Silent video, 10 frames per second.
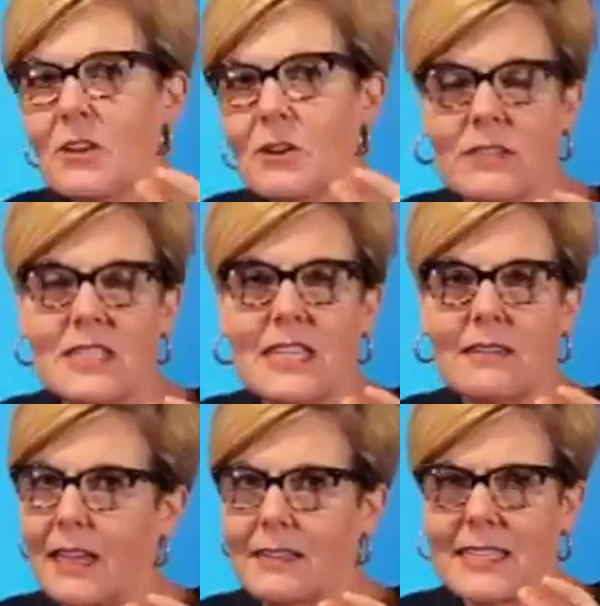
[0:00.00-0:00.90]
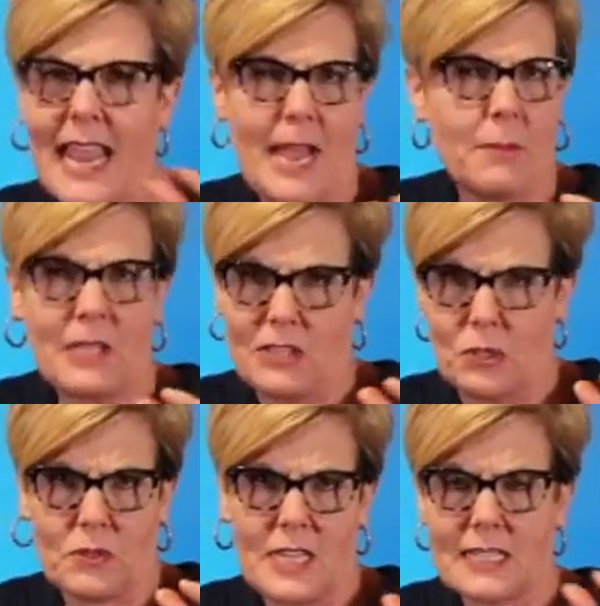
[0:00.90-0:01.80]
I've seen like
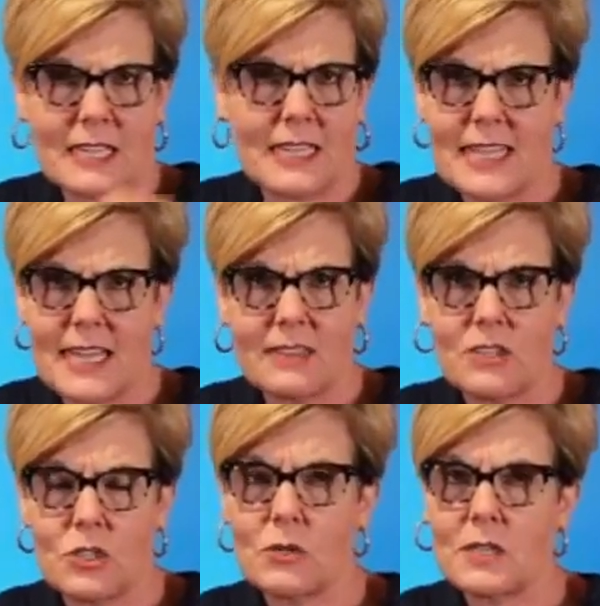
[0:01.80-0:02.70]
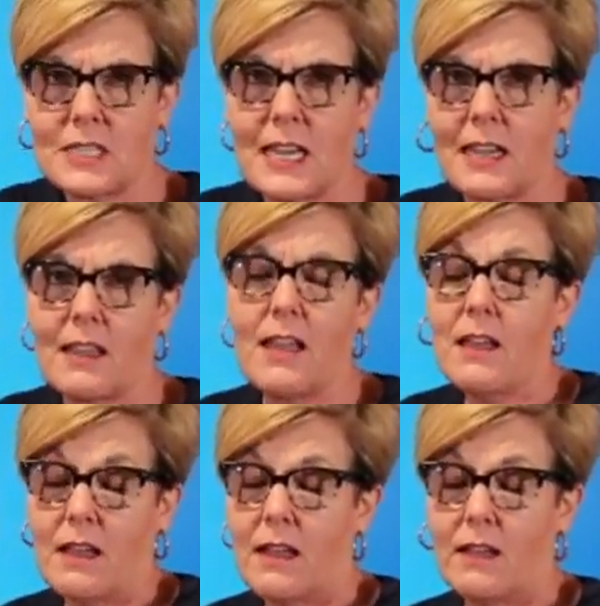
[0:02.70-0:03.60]
tablets or things like that that you can take
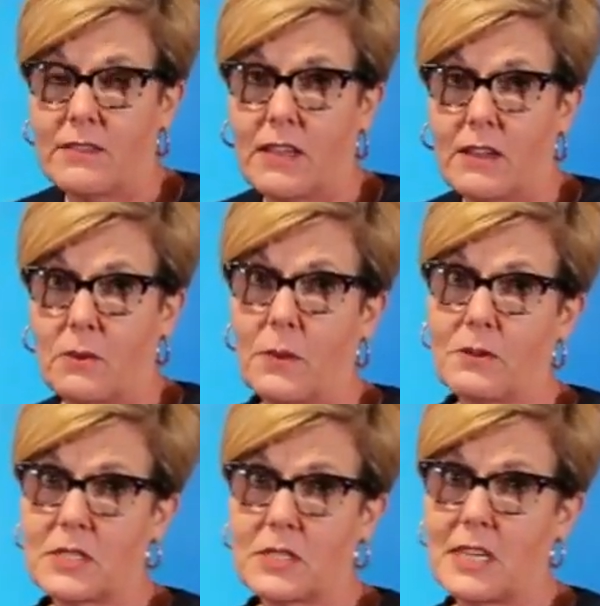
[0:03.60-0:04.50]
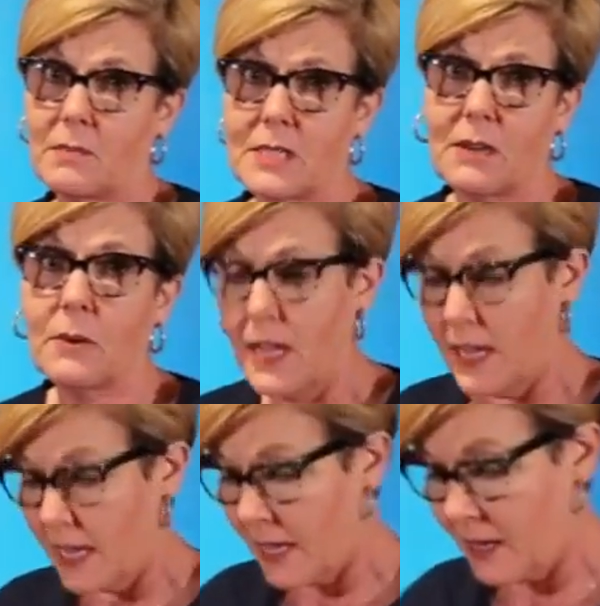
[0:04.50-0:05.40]
that are rose hips. So
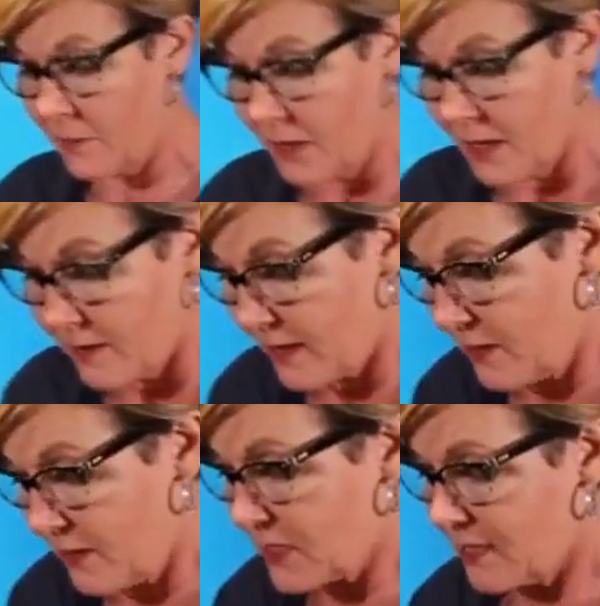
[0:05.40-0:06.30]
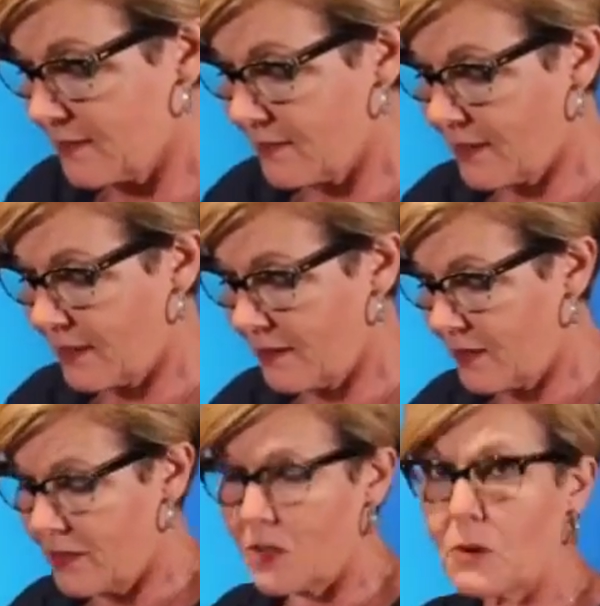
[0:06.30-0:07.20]
um, there's uh,
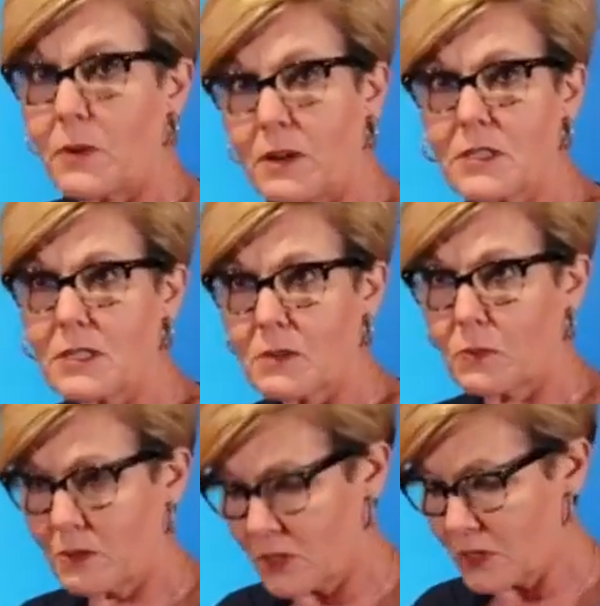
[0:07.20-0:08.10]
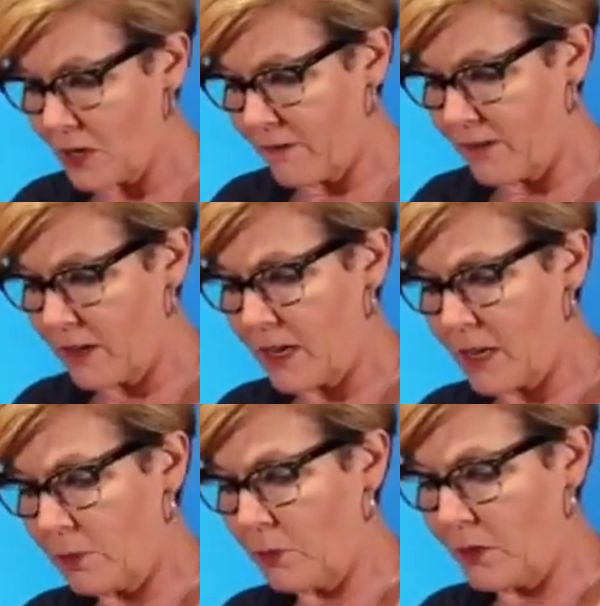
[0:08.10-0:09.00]
you know roses roses are a very
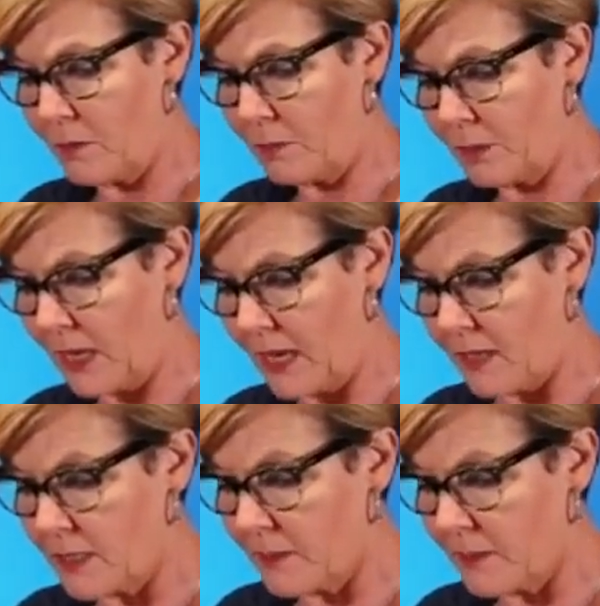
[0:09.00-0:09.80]
important plant